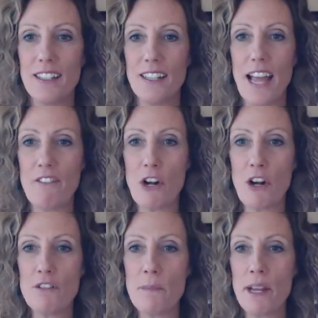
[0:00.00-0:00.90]
I haven't
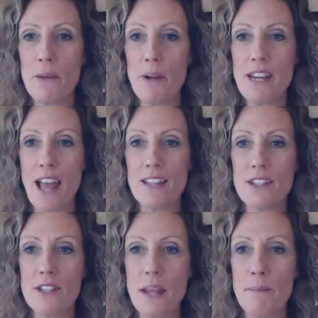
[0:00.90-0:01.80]
heard from anyone yet,
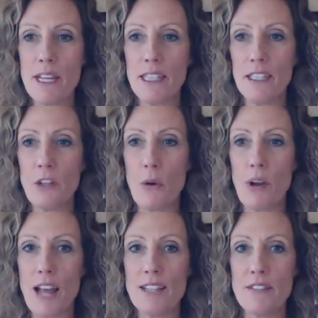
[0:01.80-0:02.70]
so send me a little note,
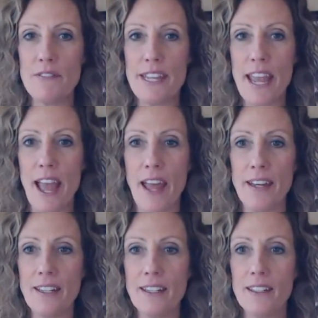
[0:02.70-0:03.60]
guys, if you
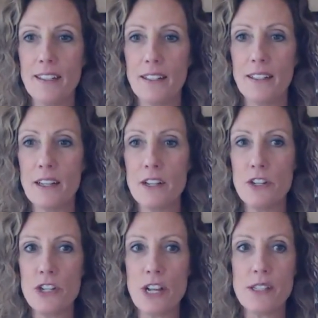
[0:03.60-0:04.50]
can,
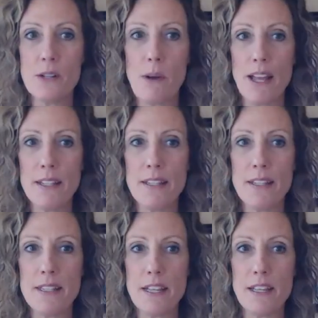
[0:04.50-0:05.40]
just so I can
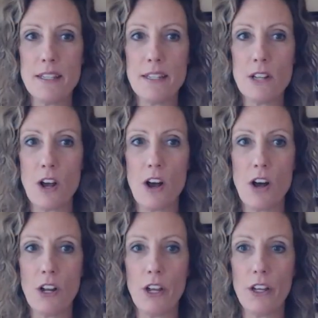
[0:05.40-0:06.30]
see this is
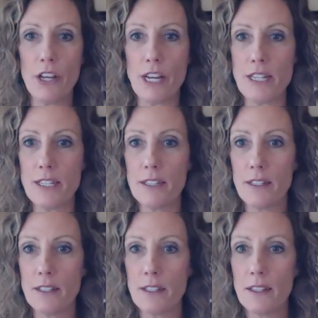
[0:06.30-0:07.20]
all good.
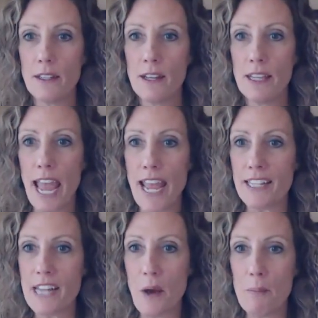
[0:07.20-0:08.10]
Okay,
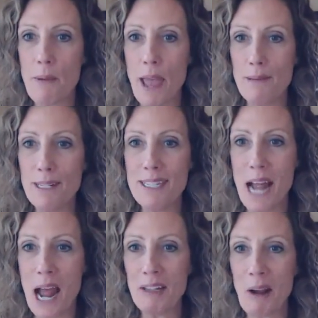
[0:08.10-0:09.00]
it's out, baby.
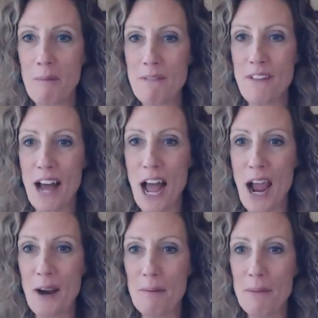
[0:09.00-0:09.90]
Done. Got my
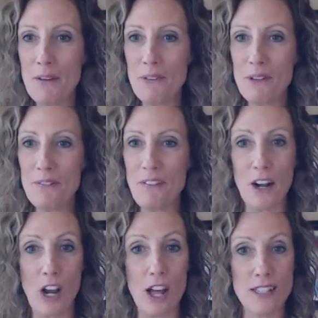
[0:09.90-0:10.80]
fire. Moved through the
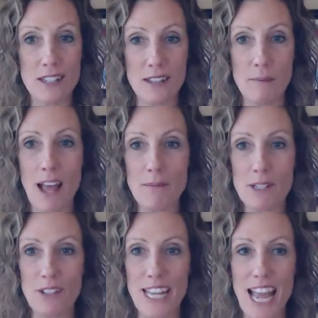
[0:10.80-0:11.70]
fire. Lots of them.
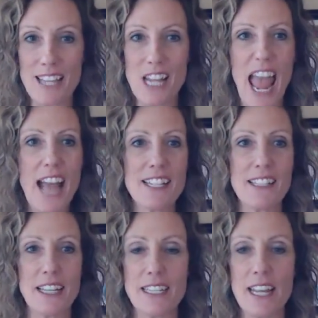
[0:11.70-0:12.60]
Absolutely. Yes.
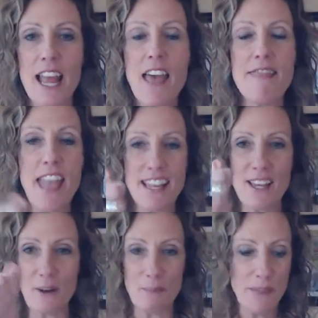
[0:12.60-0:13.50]
Excellent. Thank
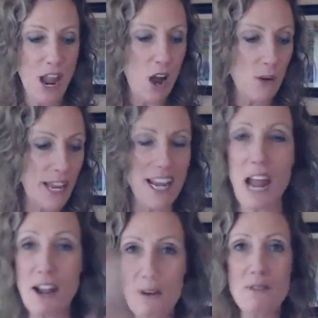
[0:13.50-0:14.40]
you. Okay, and
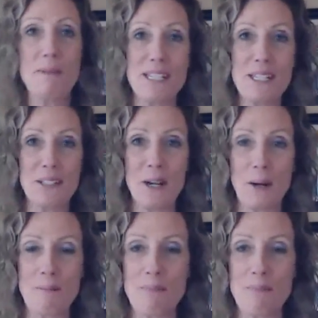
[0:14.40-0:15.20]
I know everybody's still here.